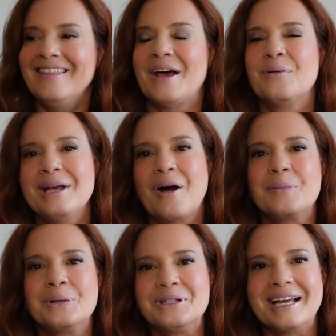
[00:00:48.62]
that we are
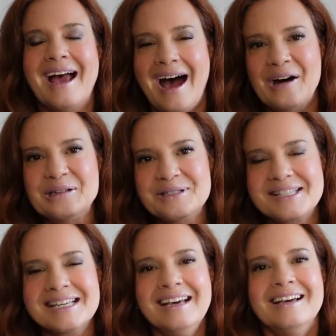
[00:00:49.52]
building a
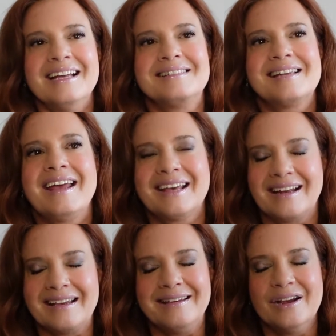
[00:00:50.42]
house. It's taken
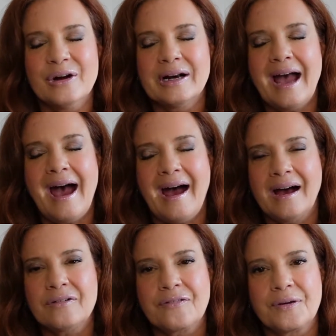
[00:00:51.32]
a year and a
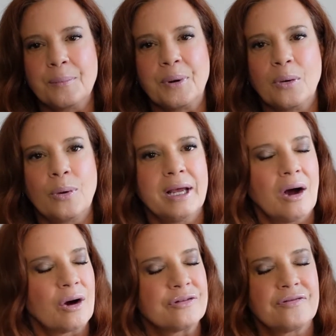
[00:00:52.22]
half, but we
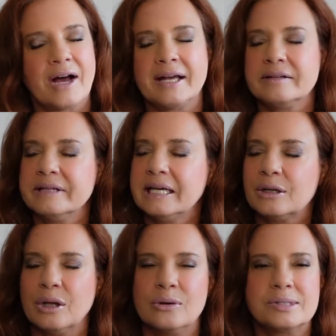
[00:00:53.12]
are finally
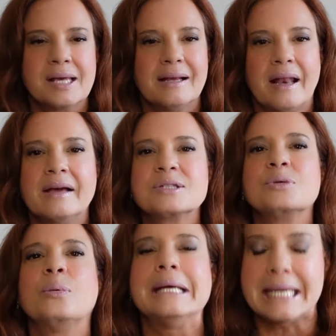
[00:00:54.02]
closing
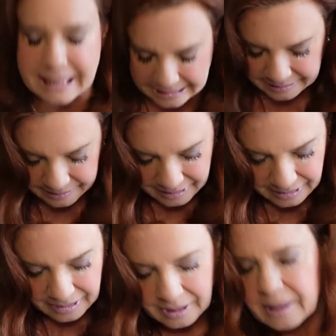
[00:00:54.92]
next week.
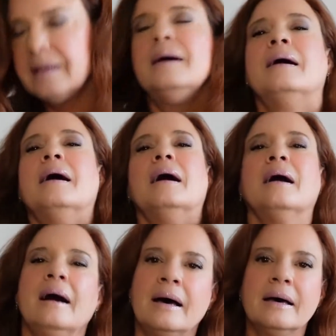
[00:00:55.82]

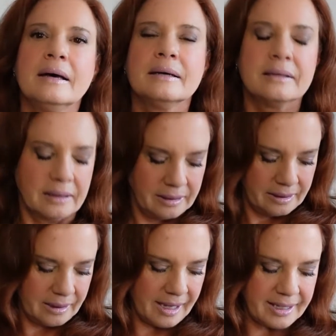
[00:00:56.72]
Ah,
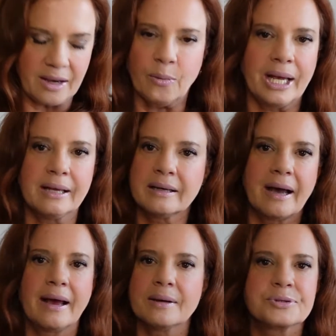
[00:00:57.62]
I can't wait.
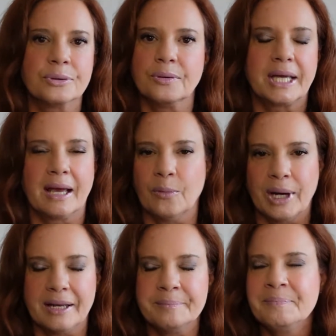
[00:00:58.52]
I absolutely can't
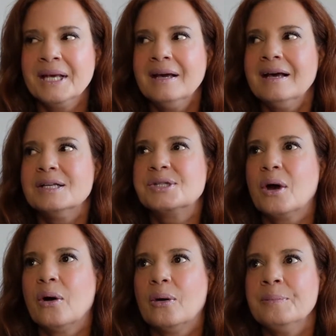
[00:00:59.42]
wait.
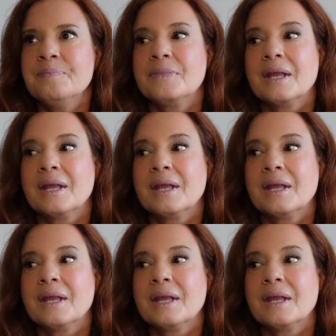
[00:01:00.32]
So,